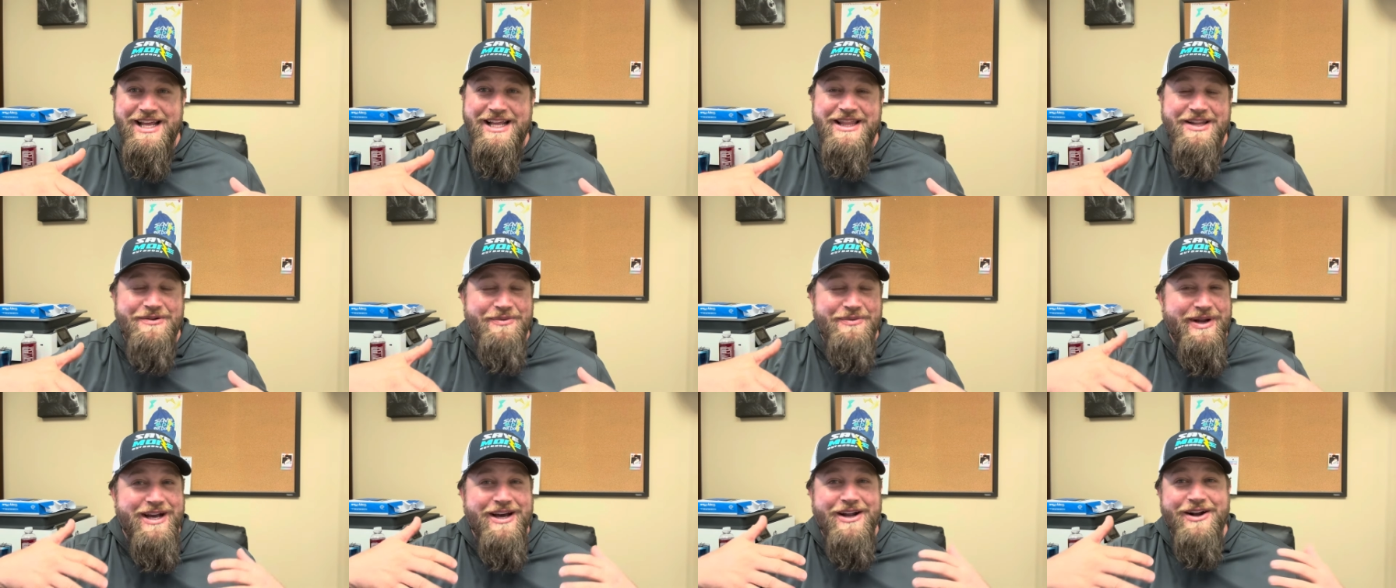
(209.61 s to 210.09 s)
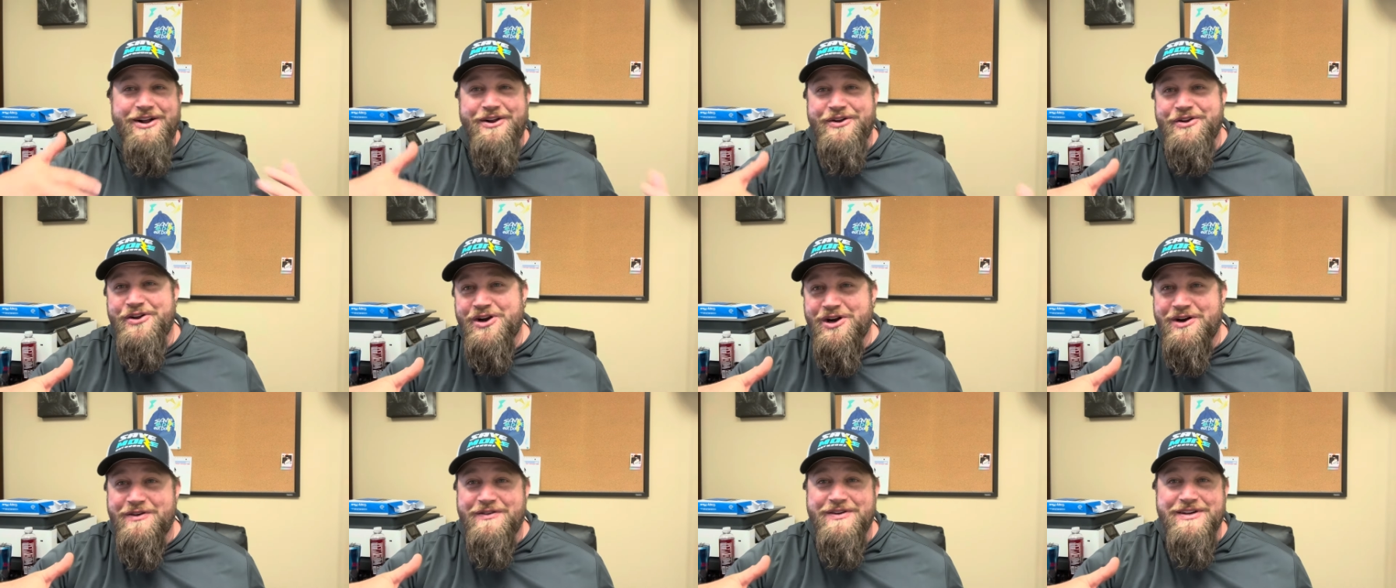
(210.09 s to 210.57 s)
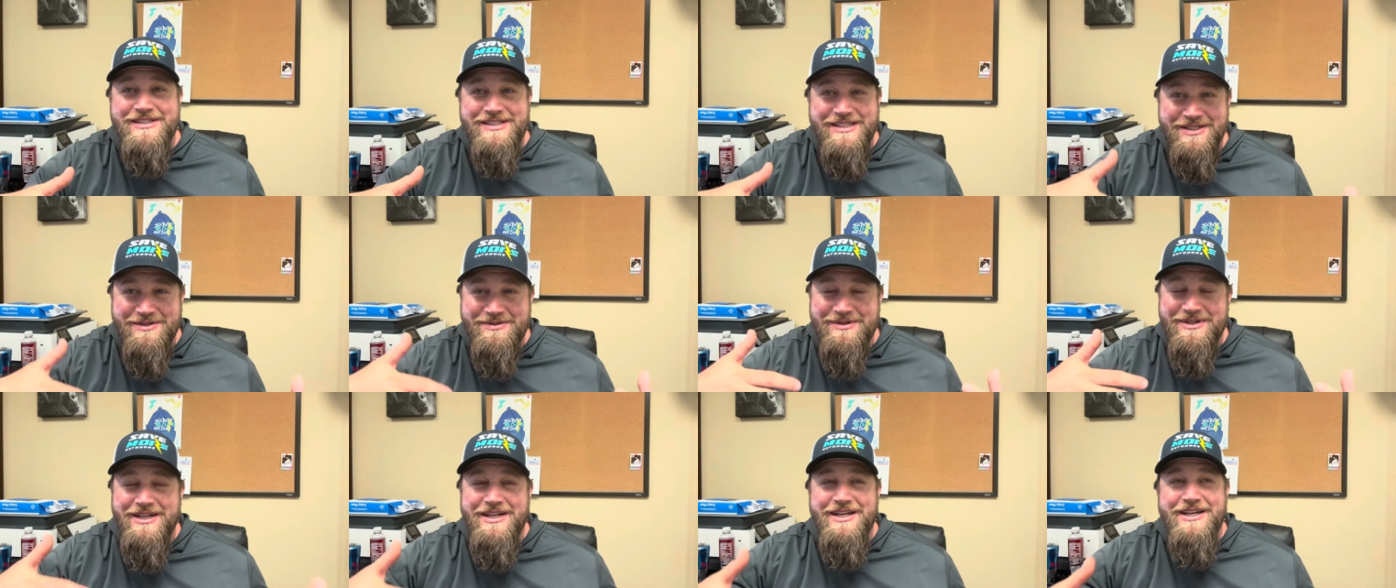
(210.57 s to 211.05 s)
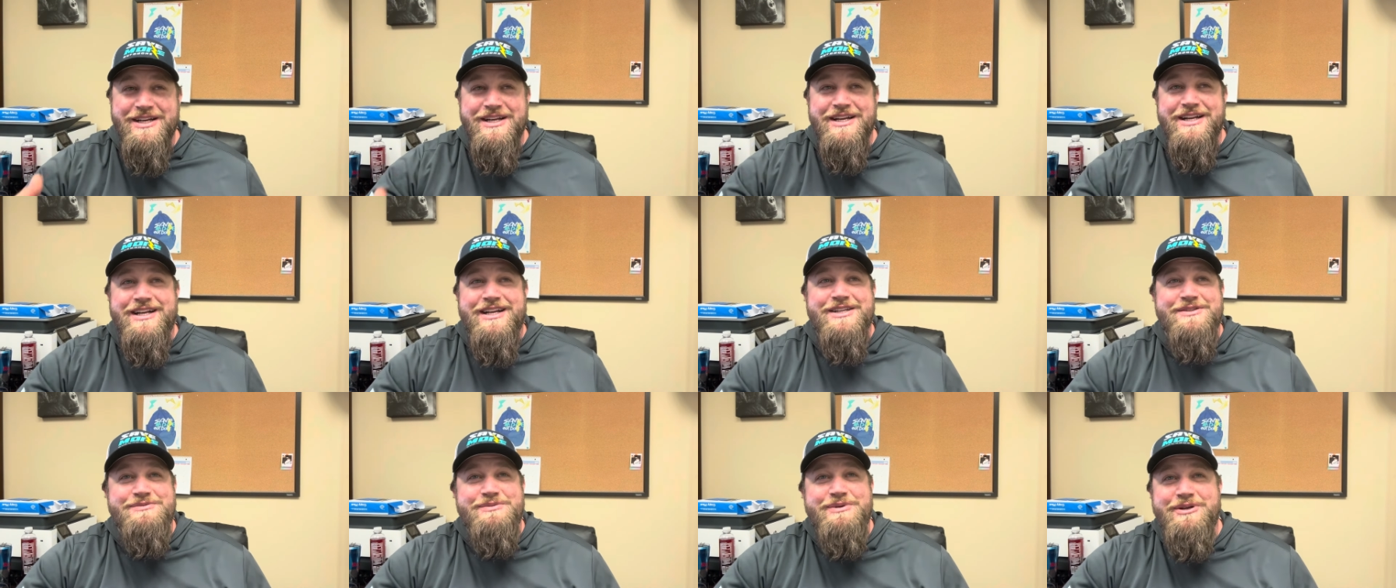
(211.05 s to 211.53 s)
And then we got all nervous because
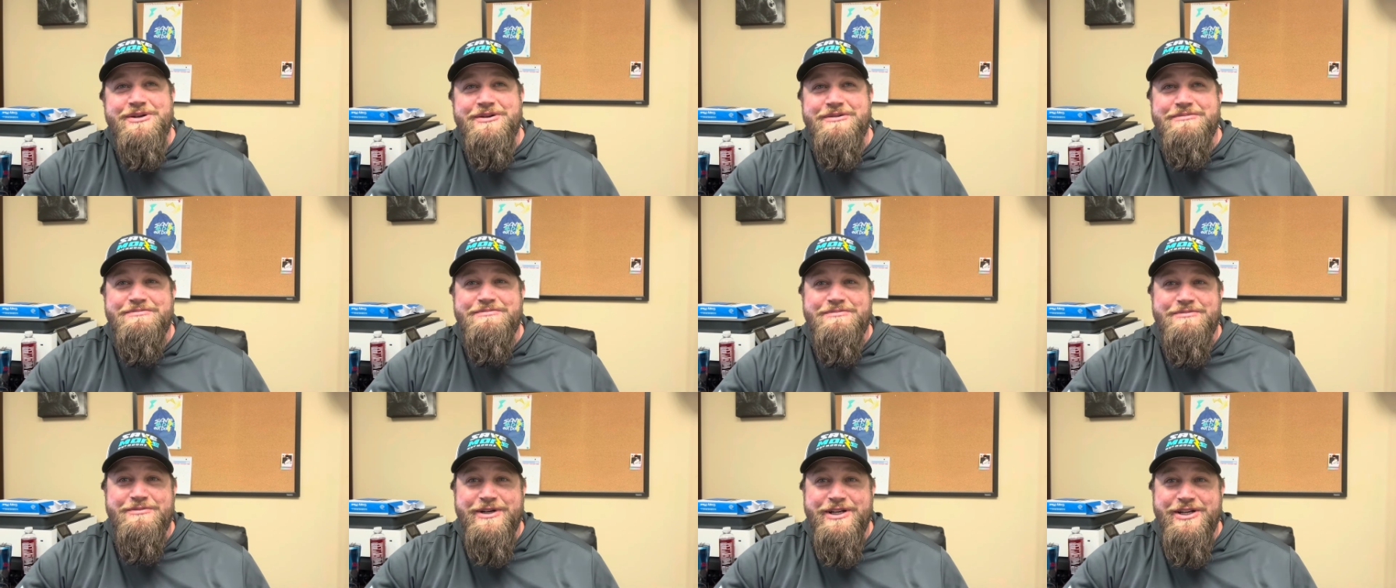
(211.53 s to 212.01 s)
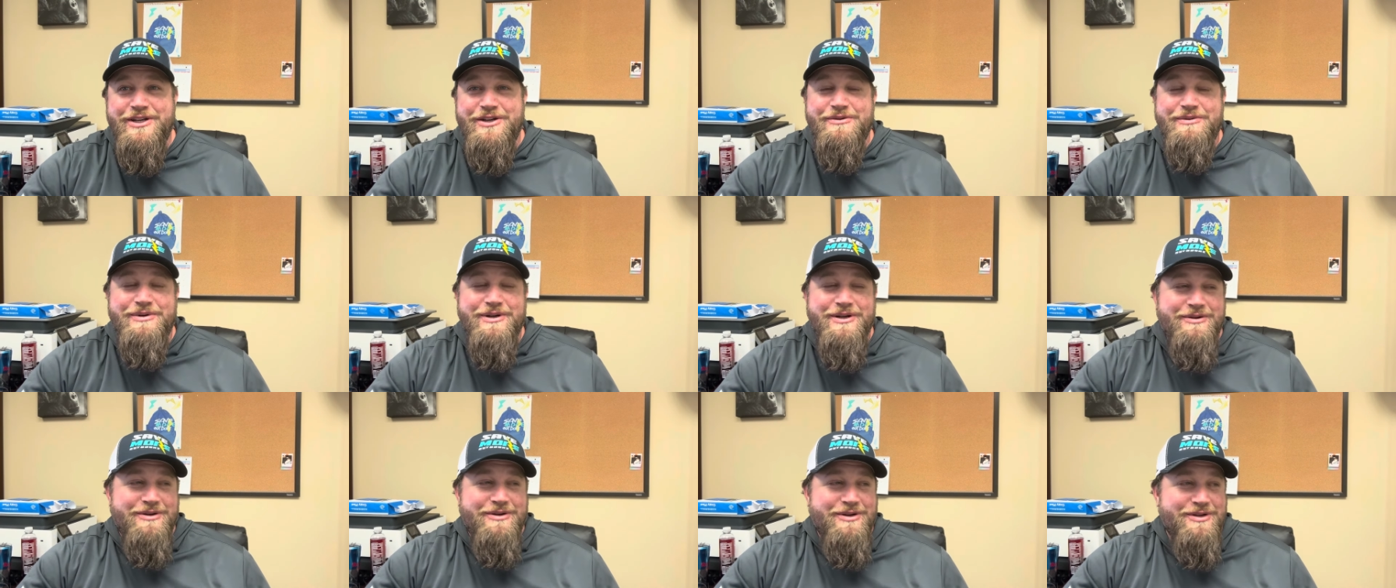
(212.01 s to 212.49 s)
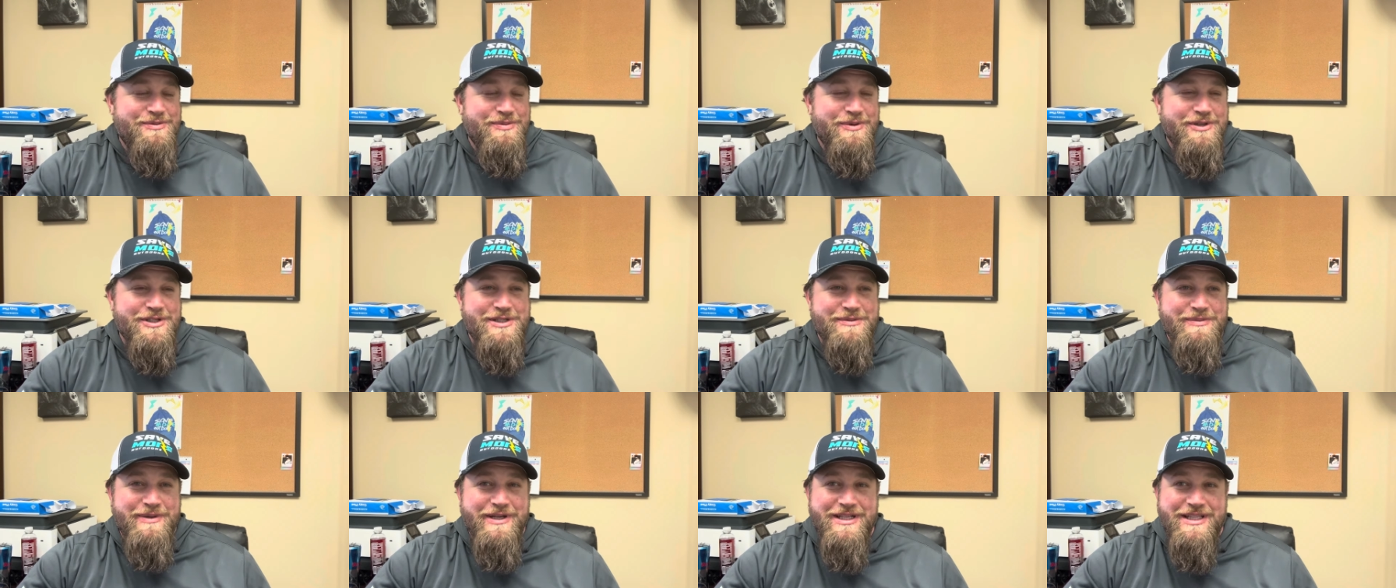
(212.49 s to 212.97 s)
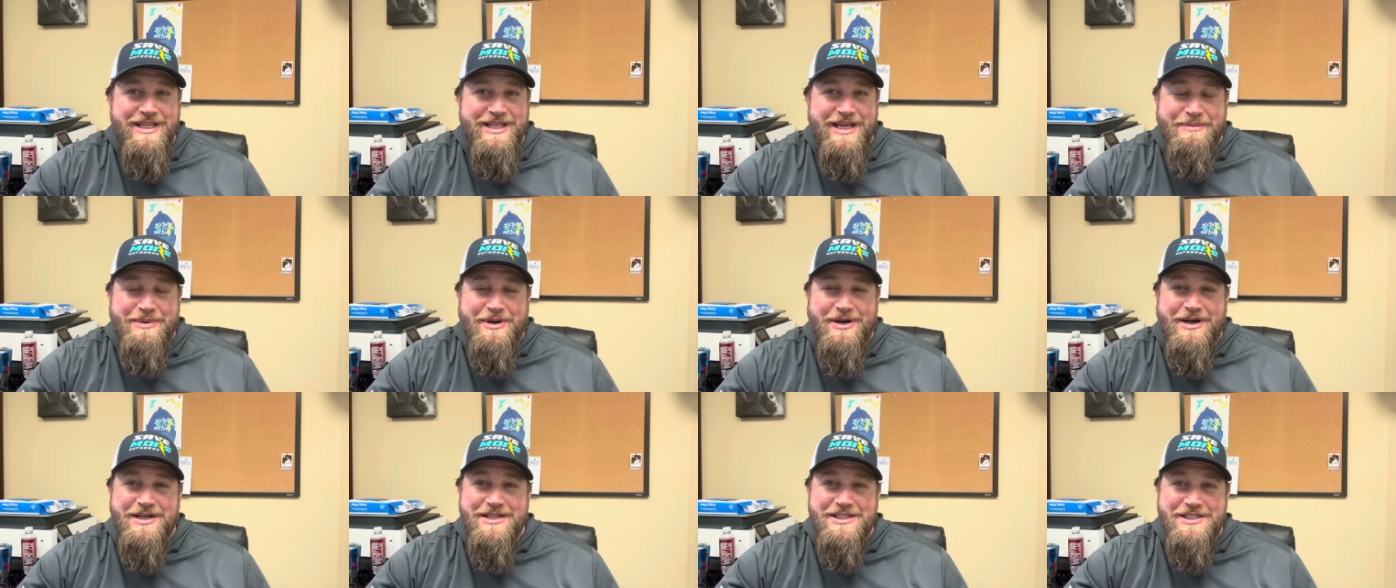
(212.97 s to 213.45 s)
we knew we weren't supposed to be at that
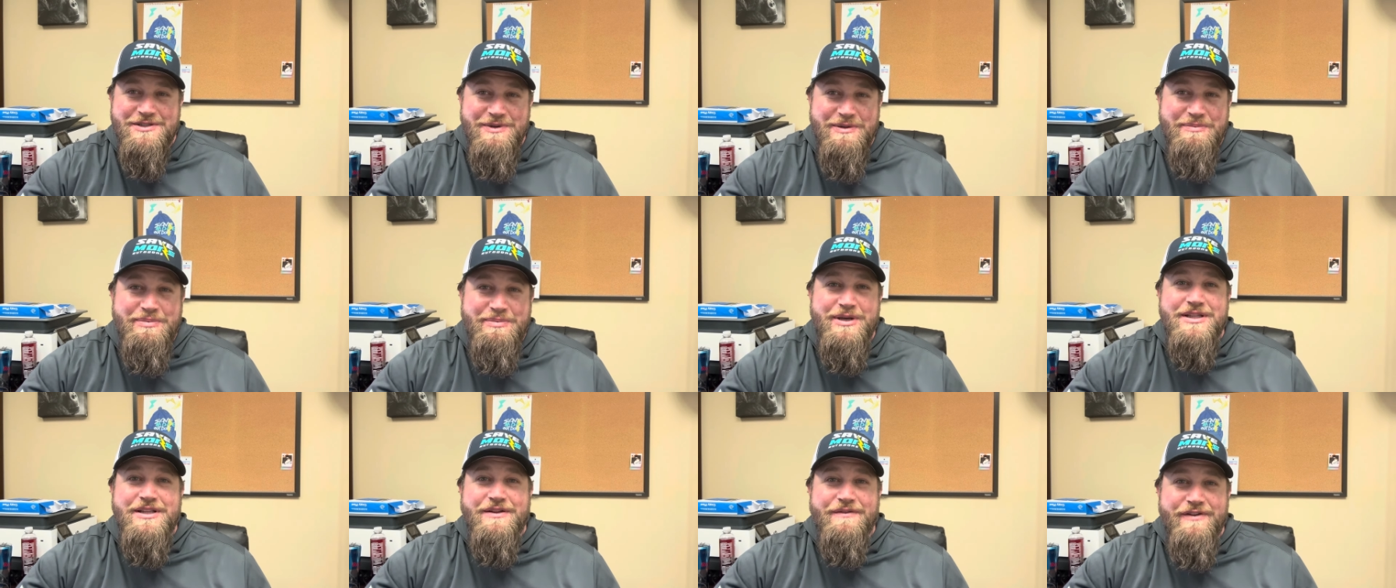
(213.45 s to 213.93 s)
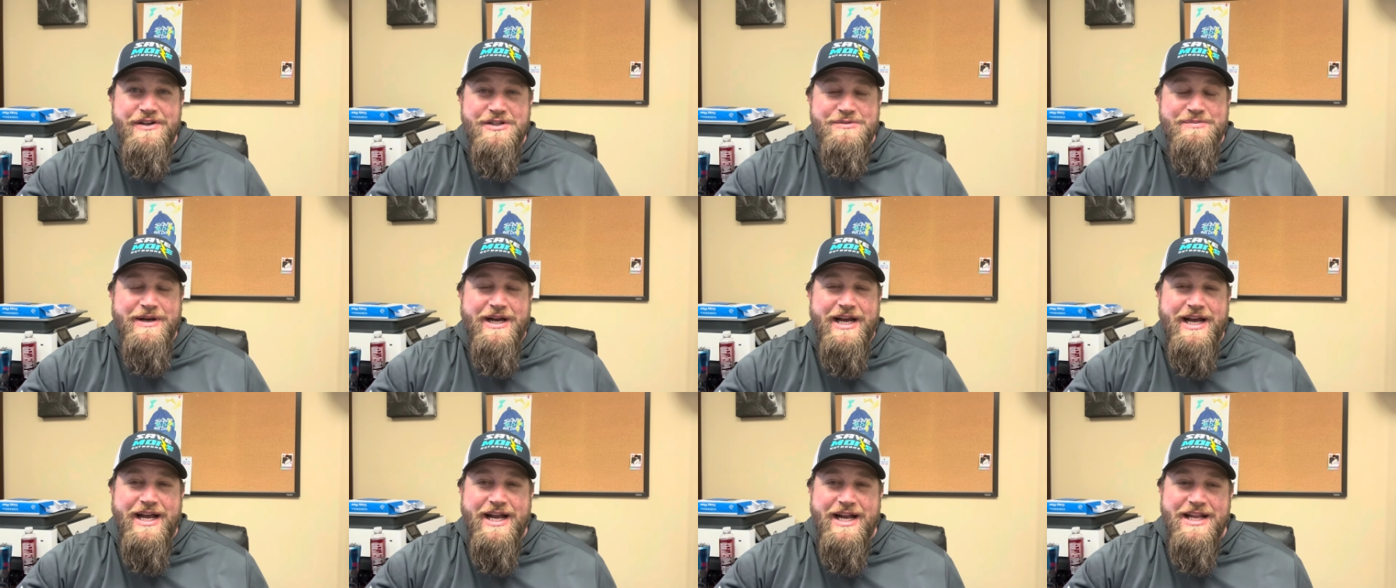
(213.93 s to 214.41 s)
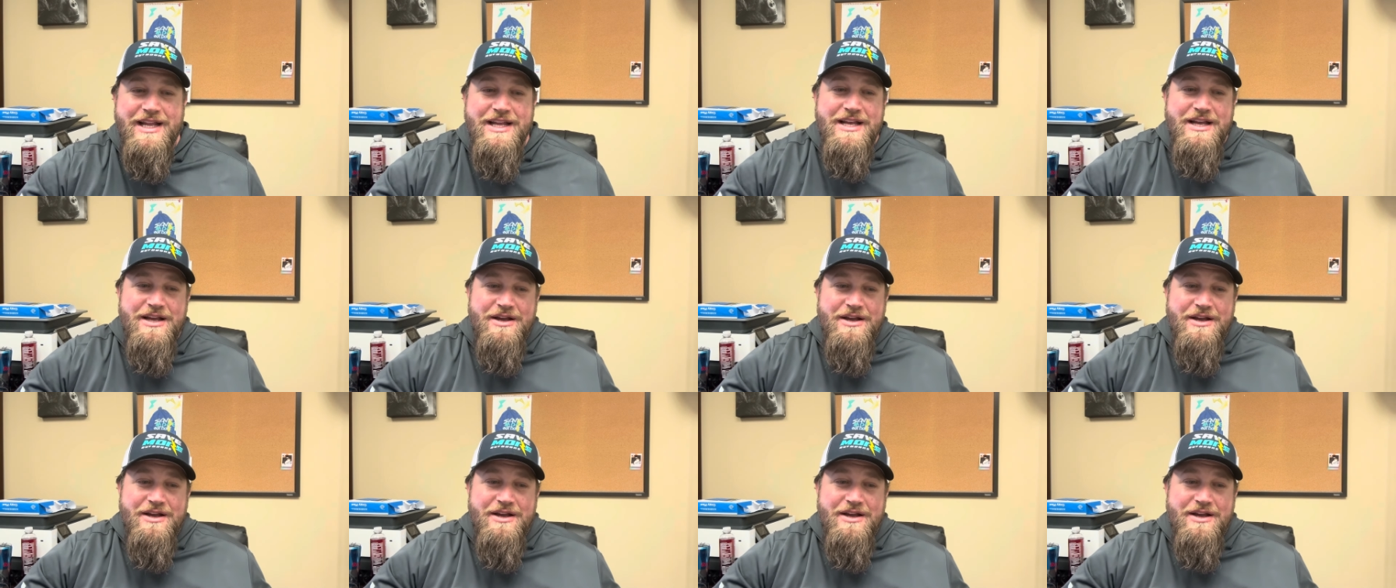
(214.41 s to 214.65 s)
pond. So we put the fish back.